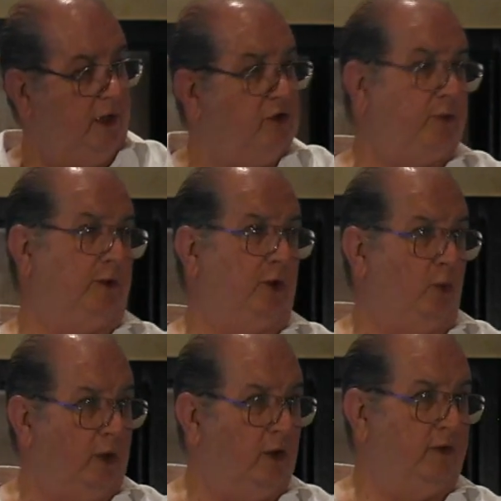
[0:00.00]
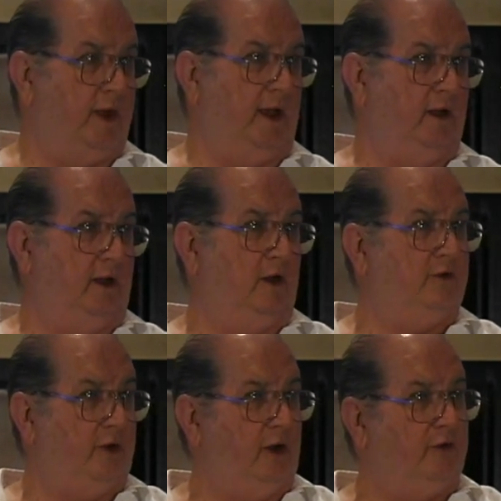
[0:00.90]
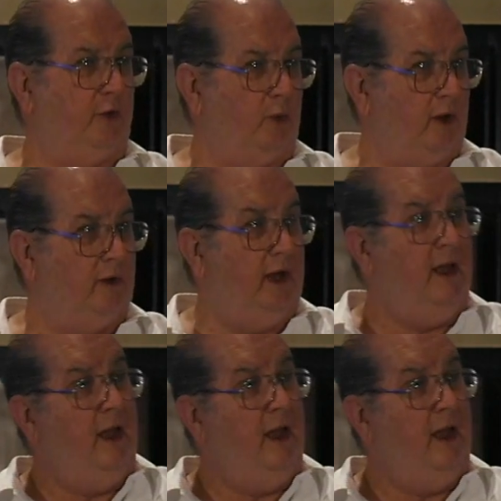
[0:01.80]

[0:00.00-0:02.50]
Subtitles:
Here's what the real thing, and here's the real,